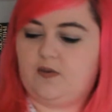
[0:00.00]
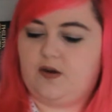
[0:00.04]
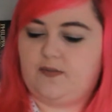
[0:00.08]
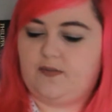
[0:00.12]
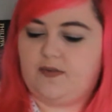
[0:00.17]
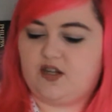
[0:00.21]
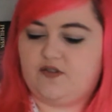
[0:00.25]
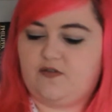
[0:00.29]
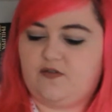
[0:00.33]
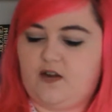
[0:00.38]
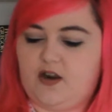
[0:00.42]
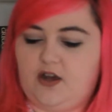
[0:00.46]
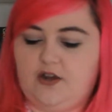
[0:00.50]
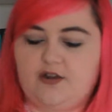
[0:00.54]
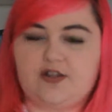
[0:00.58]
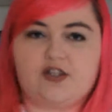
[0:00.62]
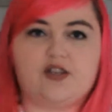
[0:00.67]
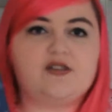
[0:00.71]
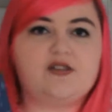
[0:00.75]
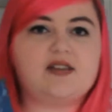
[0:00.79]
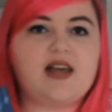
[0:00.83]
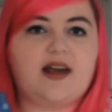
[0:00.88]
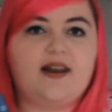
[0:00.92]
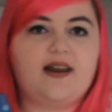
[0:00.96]
pretty much follows
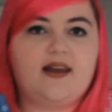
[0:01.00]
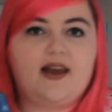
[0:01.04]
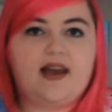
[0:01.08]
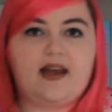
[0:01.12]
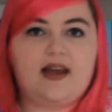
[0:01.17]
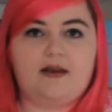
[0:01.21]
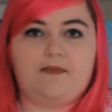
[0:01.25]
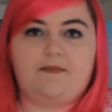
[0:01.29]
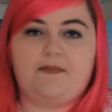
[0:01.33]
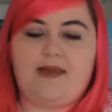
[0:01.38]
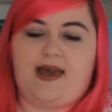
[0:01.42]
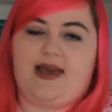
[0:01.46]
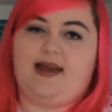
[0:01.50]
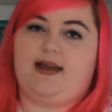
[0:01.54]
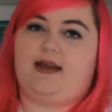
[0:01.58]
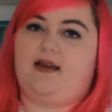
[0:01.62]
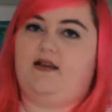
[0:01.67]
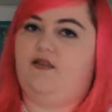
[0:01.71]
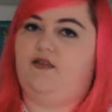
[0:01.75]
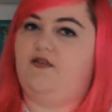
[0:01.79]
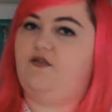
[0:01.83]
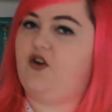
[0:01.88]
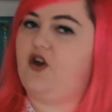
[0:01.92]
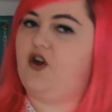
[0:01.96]
Susanna and Mick
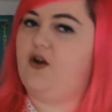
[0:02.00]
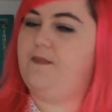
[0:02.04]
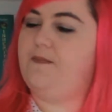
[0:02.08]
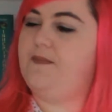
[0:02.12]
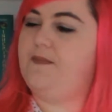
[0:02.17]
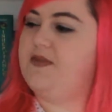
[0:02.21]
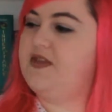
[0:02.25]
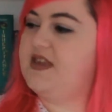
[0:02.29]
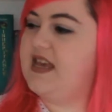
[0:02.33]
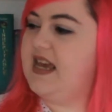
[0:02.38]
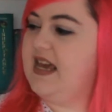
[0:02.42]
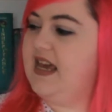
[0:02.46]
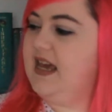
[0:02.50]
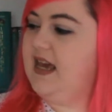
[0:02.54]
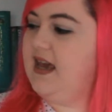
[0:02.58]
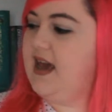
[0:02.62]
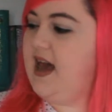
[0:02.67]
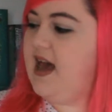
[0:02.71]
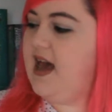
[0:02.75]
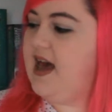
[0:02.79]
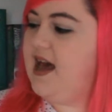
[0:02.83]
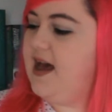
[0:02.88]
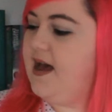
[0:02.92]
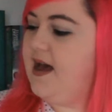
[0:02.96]
from the
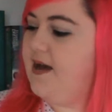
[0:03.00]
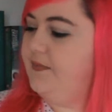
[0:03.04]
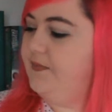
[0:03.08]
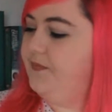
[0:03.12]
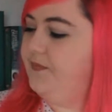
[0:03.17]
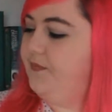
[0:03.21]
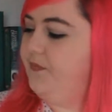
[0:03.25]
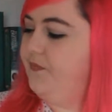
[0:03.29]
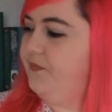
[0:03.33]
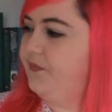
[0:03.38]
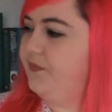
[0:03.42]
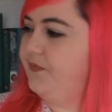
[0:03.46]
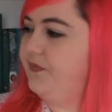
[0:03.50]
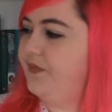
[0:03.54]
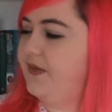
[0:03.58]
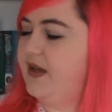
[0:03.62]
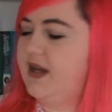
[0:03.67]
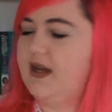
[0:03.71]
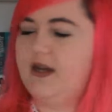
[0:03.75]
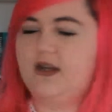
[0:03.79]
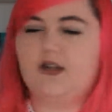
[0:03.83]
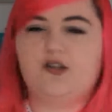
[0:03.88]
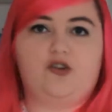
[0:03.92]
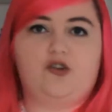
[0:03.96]

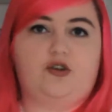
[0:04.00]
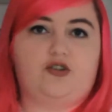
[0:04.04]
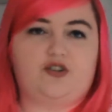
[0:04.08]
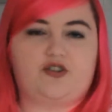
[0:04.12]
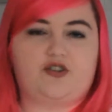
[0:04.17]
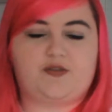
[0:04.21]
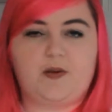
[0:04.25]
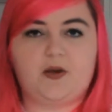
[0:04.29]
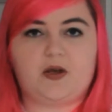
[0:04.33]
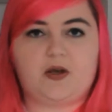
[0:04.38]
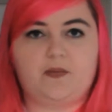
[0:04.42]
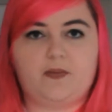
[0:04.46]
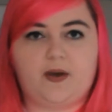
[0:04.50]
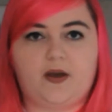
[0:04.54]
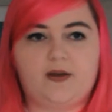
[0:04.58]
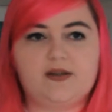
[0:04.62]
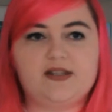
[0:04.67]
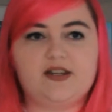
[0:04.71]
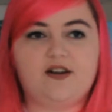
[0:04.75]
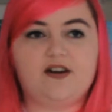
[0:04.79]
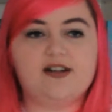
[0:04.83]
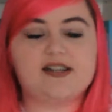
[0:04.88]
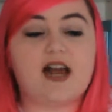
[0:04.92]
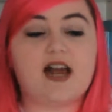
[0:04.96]
Daughter of Smoke and Bone
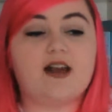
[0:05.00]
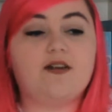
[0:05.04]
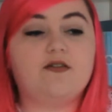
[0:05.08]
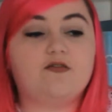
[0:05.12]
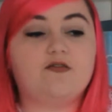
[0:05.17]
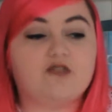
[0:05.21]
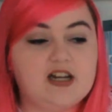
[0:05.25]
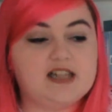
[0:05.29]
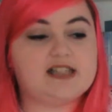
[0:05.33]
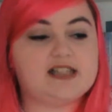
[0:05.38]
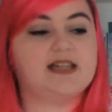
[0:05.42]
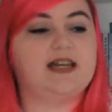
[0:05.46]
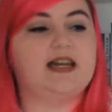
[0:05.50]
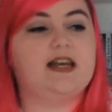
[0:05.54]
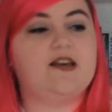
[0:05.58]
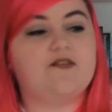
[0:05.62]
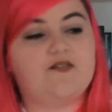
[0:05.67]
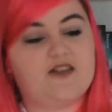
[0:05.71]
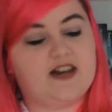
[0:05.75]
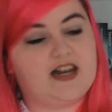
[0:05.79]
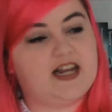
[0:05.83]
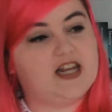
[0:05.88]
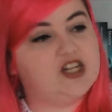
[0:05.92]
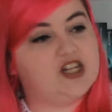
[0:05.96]
series. I recently
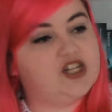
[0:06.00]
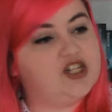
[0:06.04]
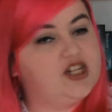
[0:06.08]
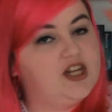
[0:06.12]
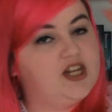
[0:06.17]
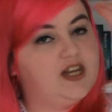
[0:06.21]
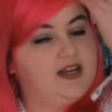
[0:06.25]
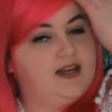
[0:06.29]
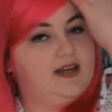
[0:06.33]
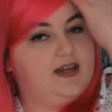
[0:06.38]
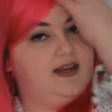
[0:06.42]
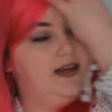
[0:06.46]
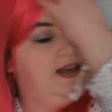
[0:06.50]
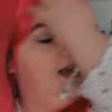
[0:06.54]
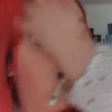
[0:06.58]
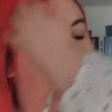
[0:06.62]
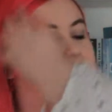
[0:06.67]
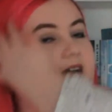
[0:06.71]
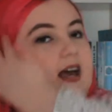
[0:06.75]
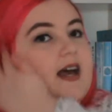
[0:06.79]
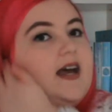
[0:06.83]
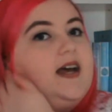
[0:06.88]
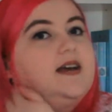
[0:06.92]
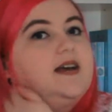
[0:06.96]
finished
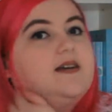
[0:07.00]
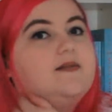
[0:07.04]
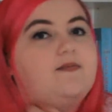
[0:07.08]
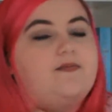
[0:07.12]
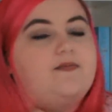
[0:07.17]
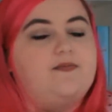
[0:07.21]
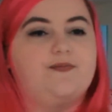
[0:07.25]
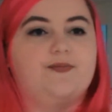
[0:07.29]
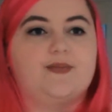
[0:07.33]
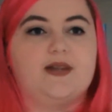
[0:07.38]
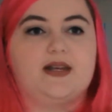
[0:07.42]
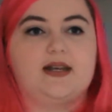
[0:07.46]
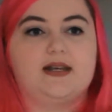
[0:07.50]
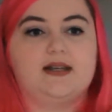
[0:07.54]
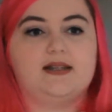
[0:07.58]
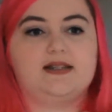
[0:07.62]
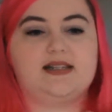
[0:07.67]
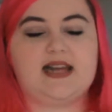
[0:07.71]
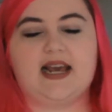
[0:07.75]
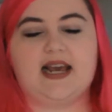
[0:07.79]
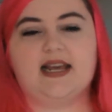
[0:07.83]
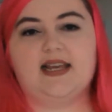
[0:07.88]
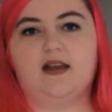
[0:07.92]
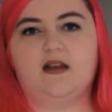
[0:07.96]

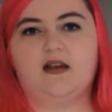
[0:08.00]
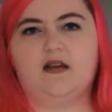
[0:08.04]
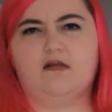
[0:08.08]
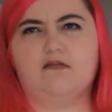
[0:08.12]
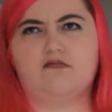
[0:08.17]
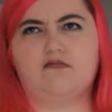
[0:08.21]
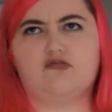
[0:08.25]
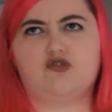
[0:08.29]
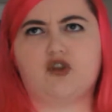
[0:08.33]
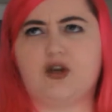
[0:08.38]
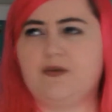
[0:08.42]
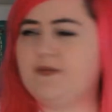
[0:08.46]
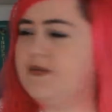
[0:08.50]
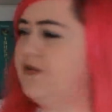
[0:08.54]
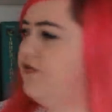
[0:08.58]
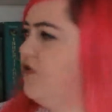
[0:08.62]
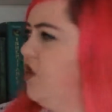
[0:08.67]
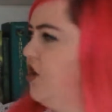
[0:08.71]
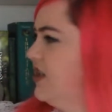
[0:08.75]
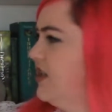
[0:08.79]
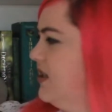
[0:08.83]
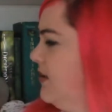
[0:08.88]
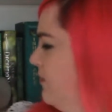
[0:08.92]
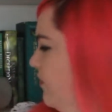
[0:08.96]
Dreams of Gods